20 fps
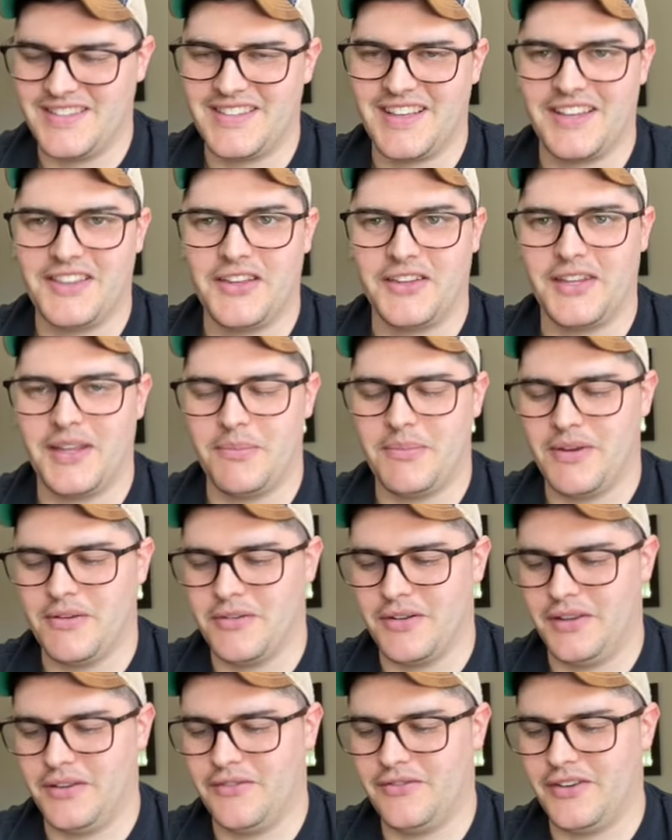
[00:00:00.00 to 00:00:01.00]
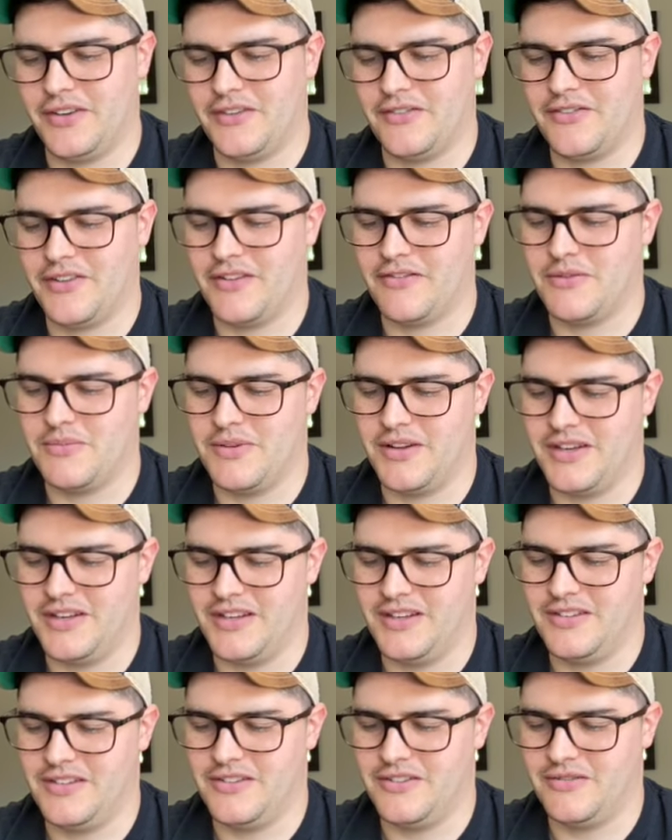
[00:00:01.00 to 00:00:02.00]
I thought that'd be really fun for everybody
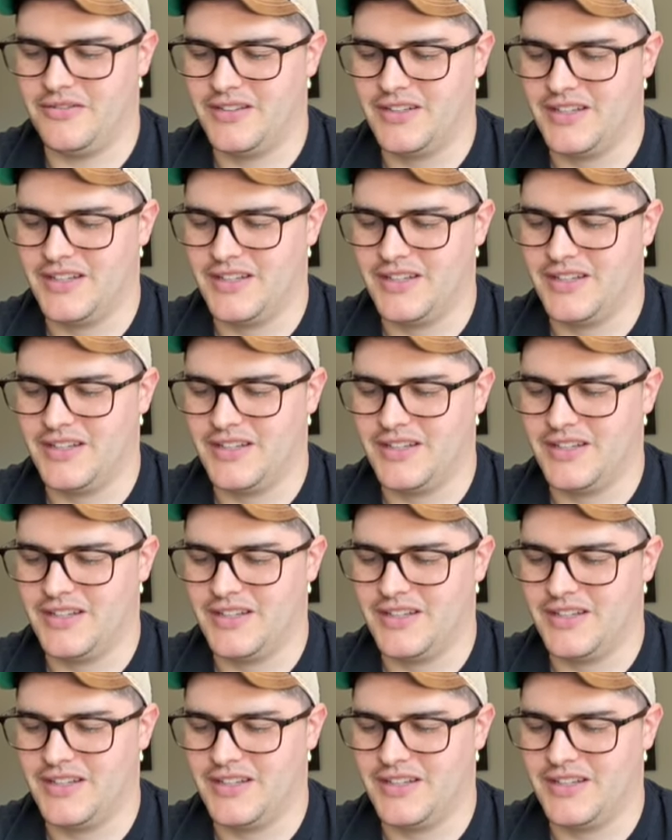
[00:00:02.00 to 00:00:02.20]
to do